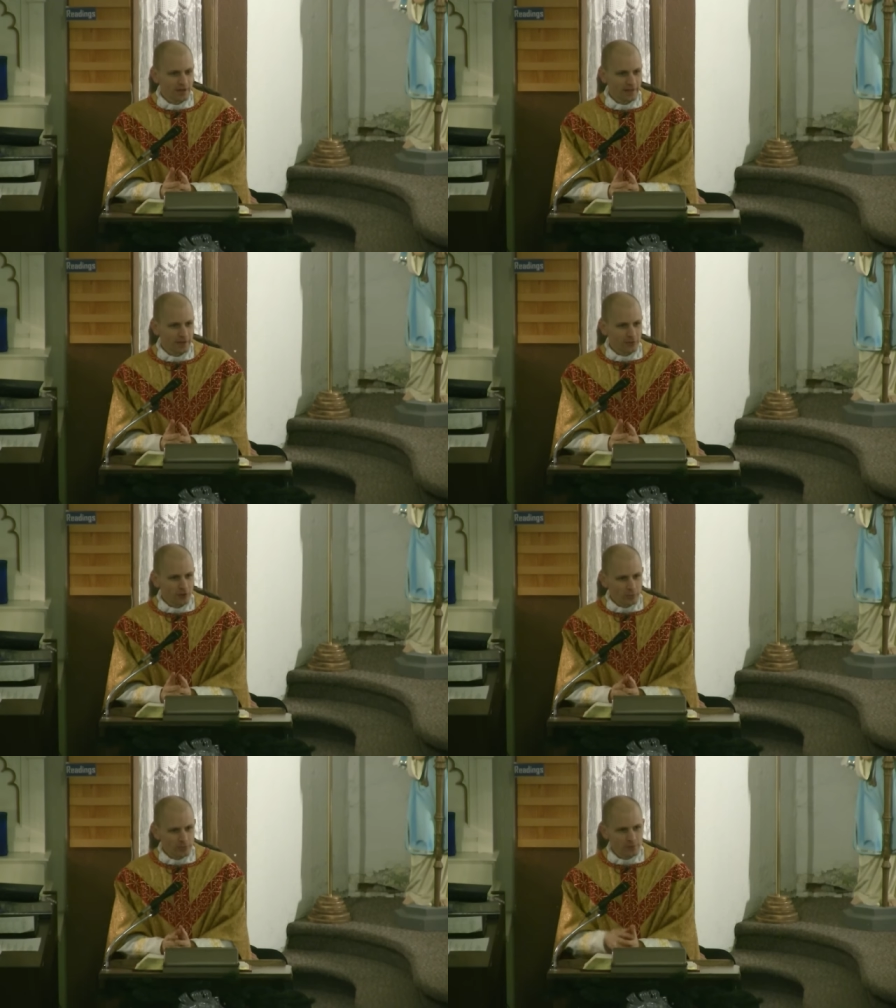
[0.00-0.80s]
And that's
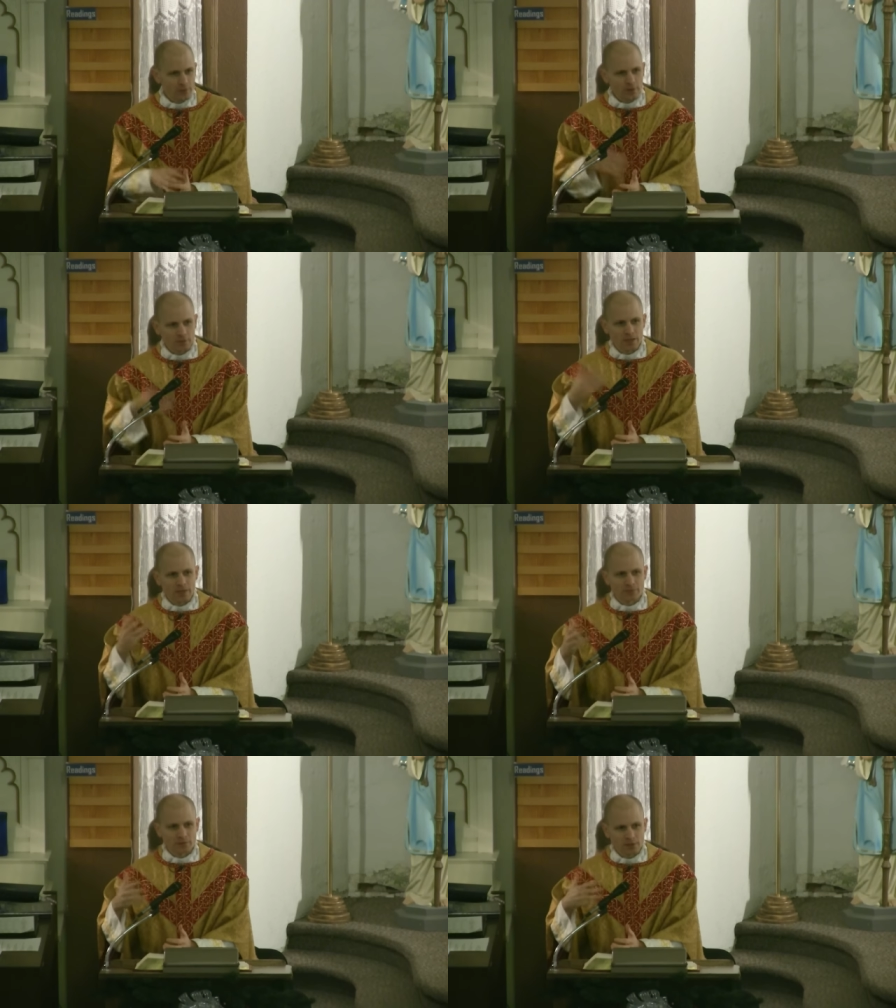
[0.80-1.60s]
always the thing that we
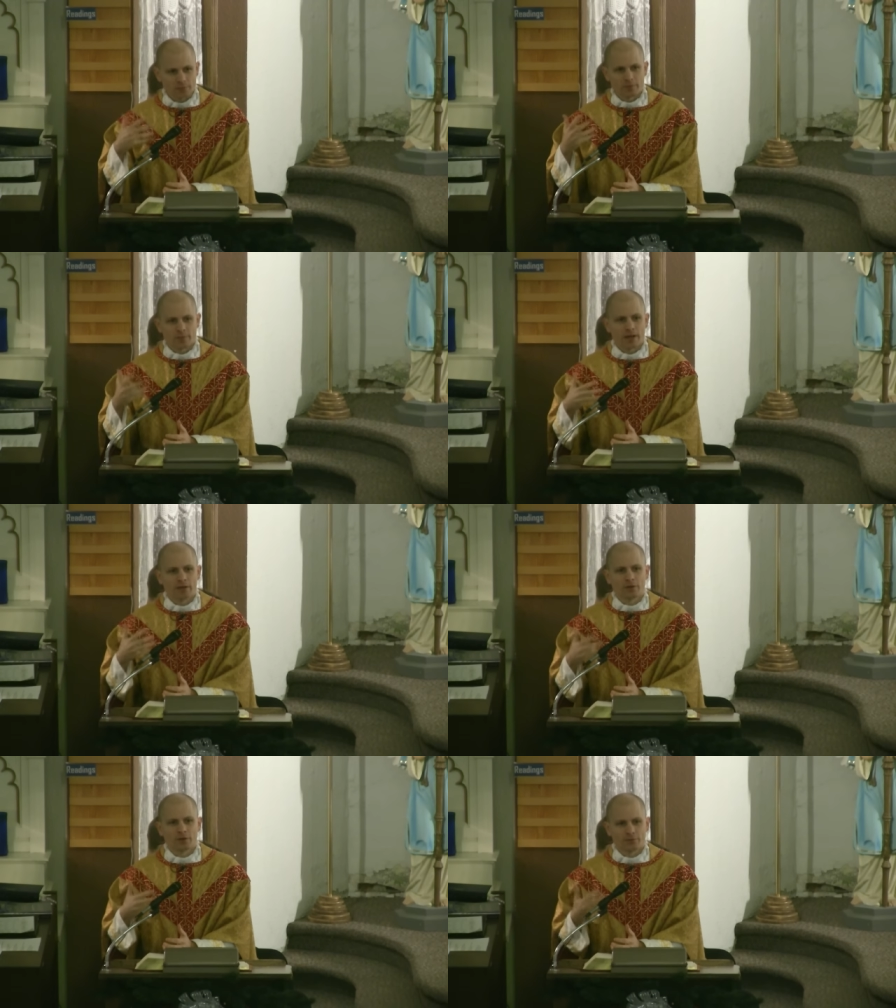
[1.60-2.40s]
have to keep
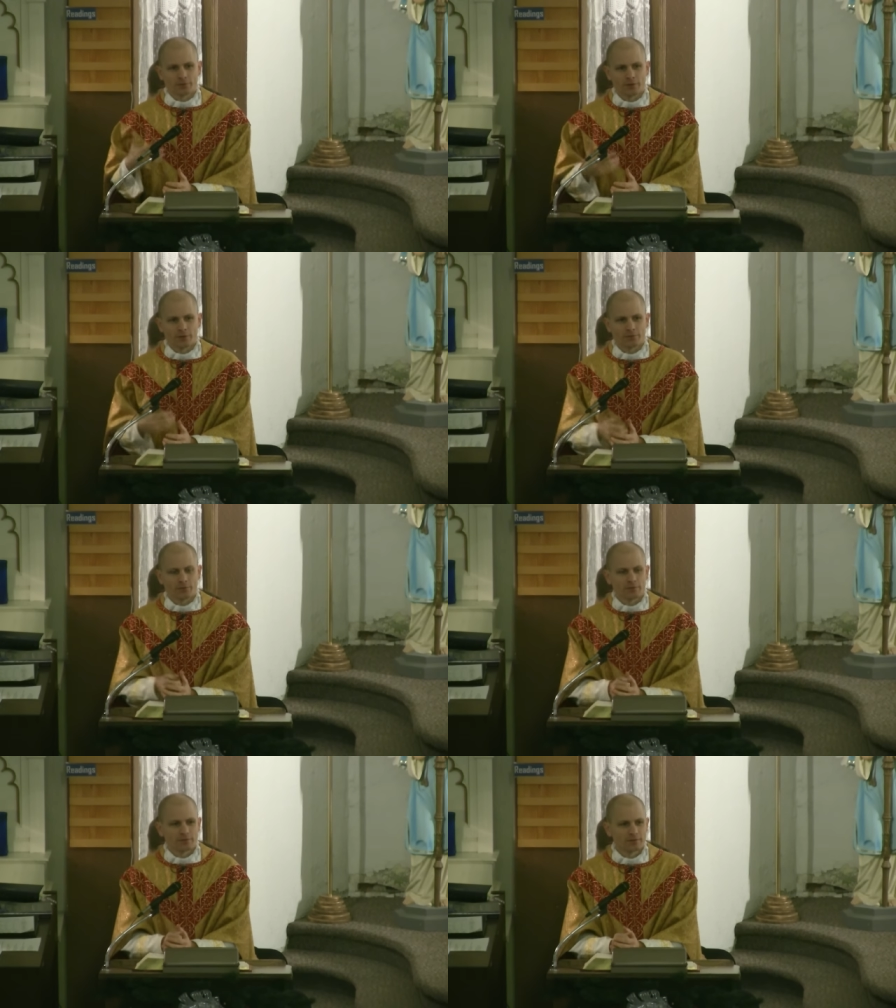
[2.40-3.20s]
reminding
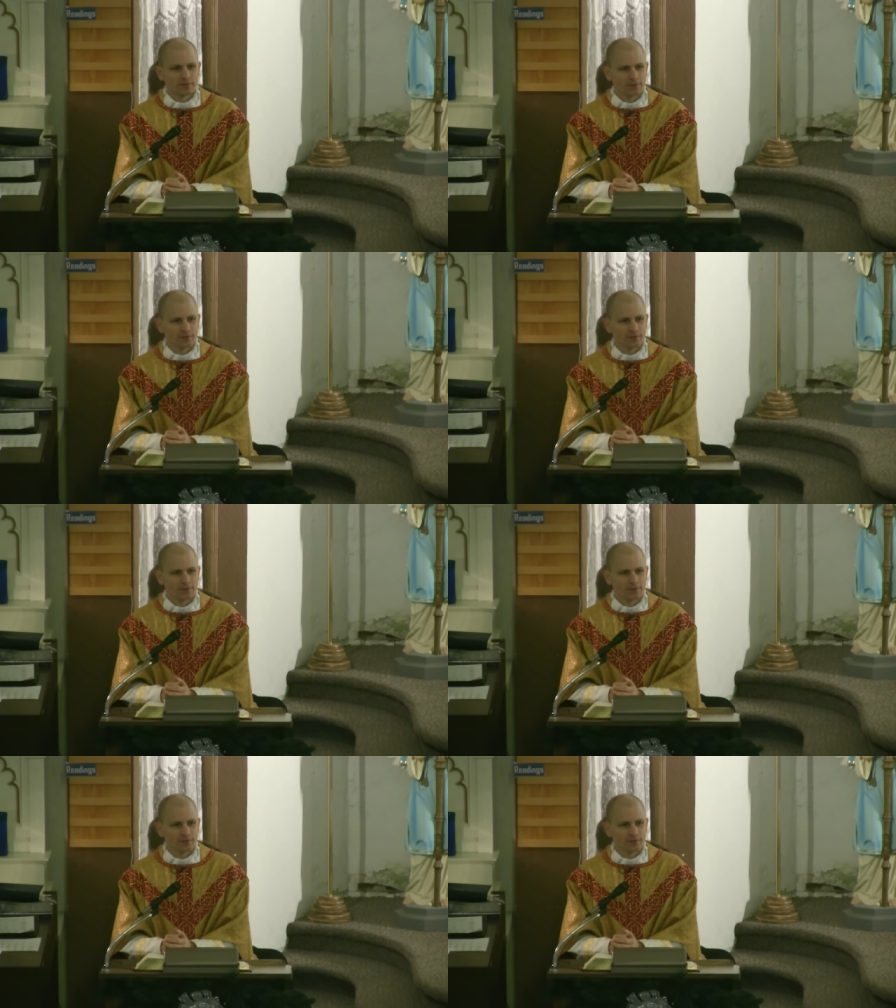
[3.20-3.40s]
ourselves.